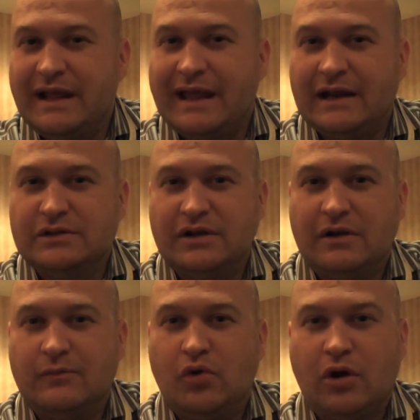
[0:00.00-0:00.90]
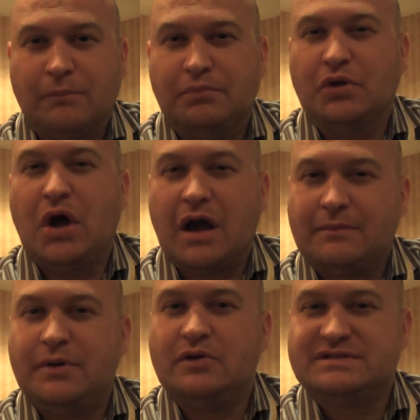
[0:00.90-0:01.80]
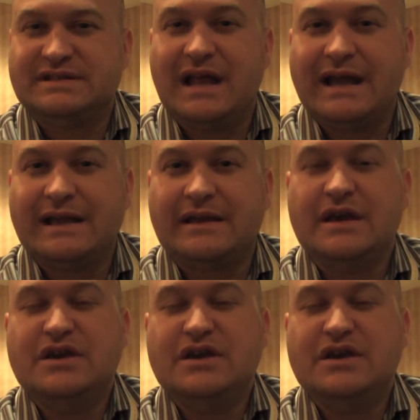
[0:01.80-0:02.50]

and a little more blog post-like,